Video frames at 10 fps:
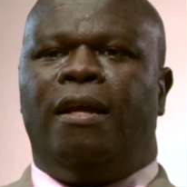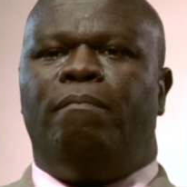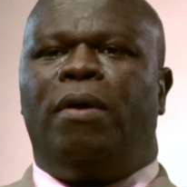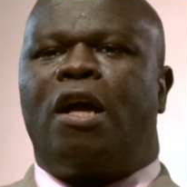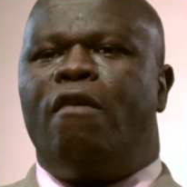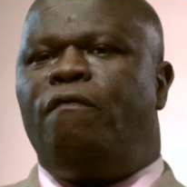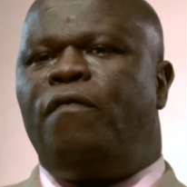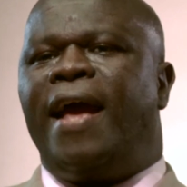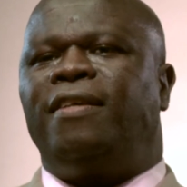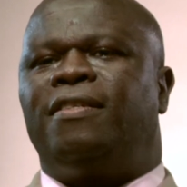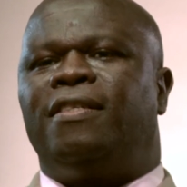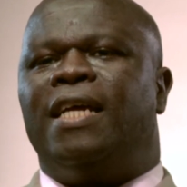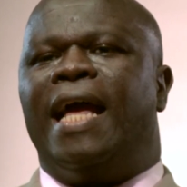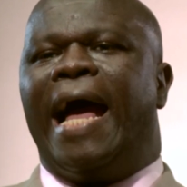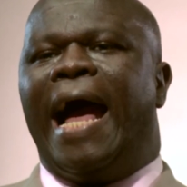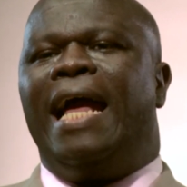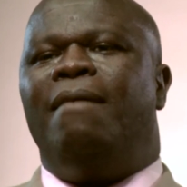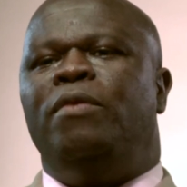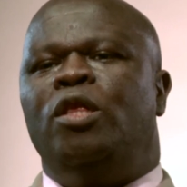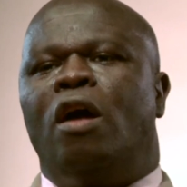but confessed, "I
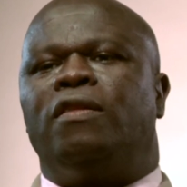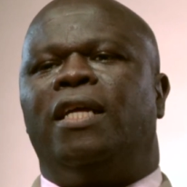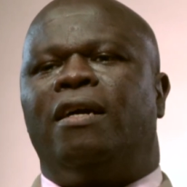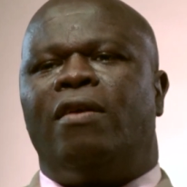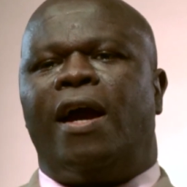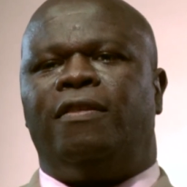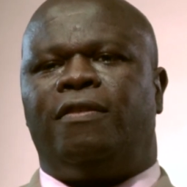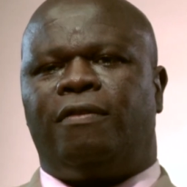am not the Christ."